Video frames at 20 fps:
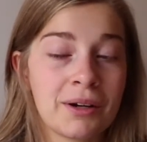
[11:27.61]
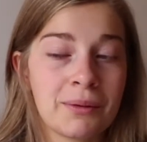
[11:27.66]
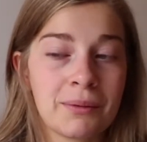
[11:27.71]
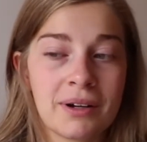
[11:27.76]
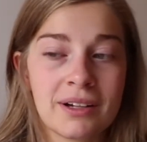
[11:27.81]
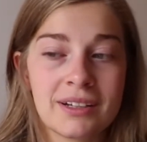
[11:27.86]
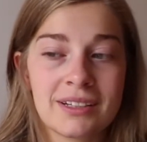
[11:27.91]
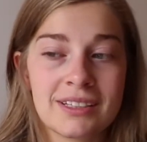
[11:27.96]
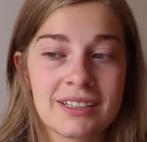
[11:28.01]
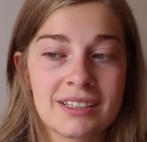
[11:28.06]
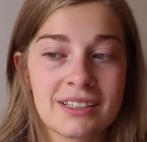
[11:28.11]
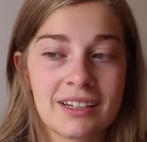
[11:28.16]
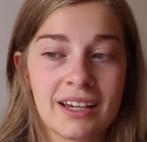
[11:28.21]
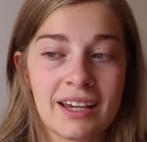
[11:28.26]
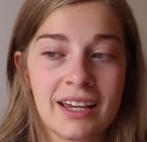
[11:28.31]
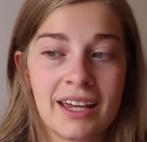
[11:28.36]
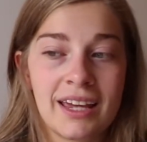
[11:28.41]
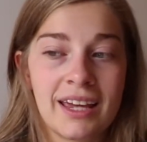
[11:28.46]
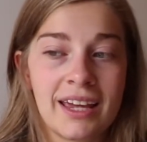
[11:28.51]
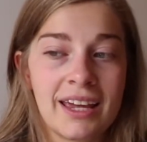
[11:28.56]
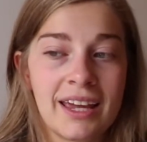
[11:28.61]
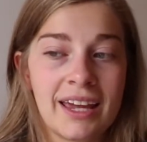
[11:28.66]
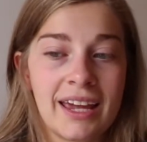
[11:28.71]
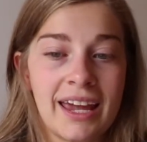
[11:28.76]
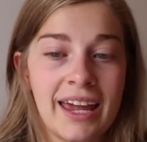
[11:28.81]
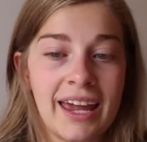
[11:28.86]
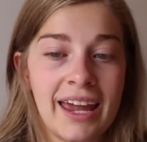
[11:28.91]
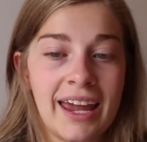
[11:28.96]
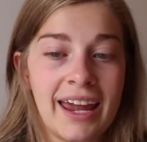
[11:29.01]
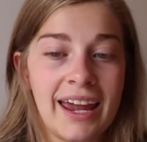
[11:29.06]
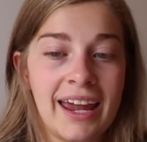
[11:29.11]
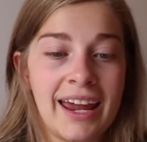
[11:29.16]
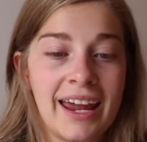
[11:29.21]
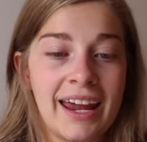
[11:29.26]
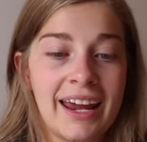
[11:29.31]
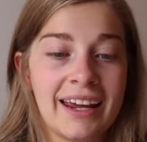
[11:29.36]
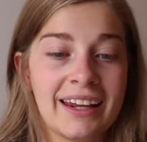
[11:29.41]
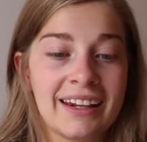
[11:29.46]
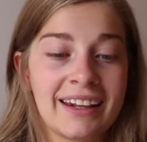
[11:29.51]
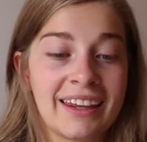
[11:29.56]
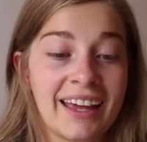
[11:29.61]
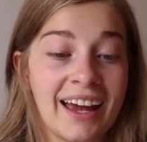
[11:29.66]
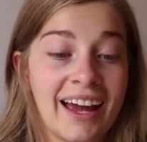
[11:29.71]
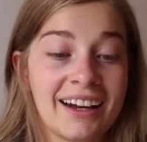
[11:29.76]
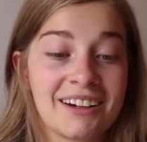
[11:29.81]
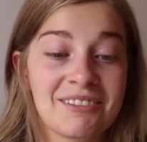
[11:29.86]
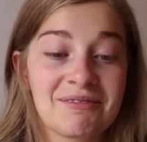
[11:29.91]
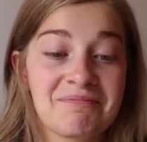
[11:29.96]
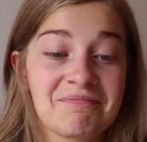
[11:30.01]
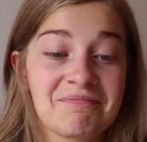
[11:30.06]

was, and that,